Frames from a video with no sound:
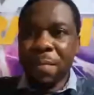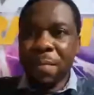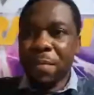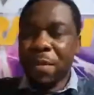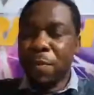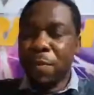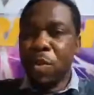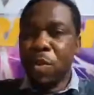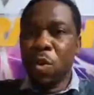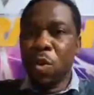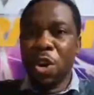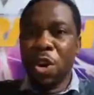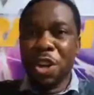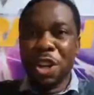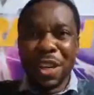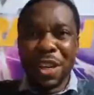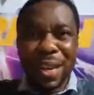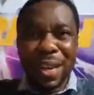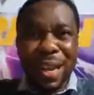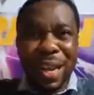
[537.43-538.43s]
Maybe you are
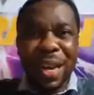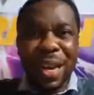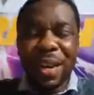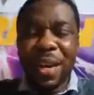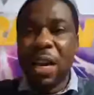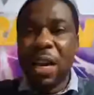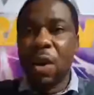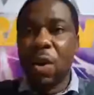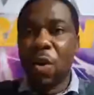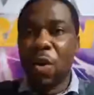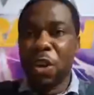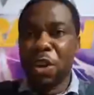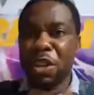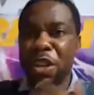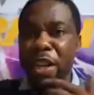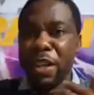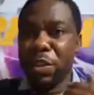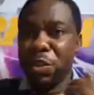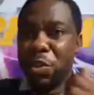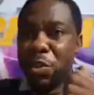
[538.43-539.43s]
in Ghana or
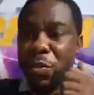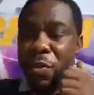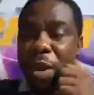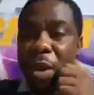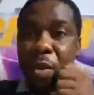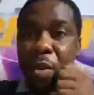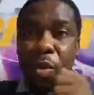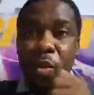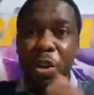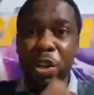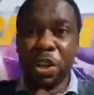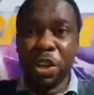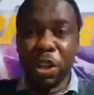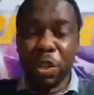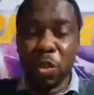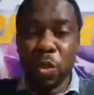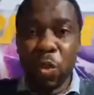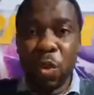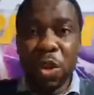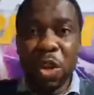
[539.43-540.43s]
in Nigeria or in the
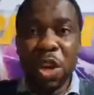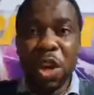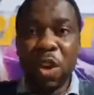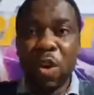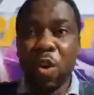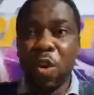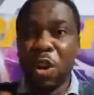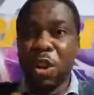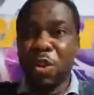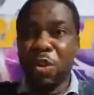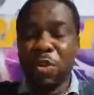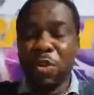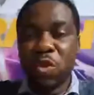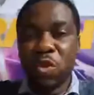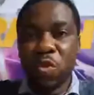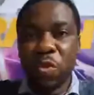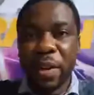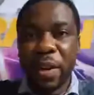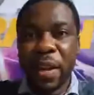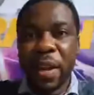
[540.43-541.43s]
U K or in
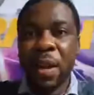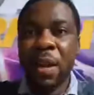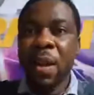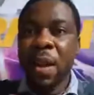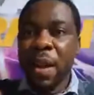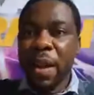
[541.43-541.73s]
Australia,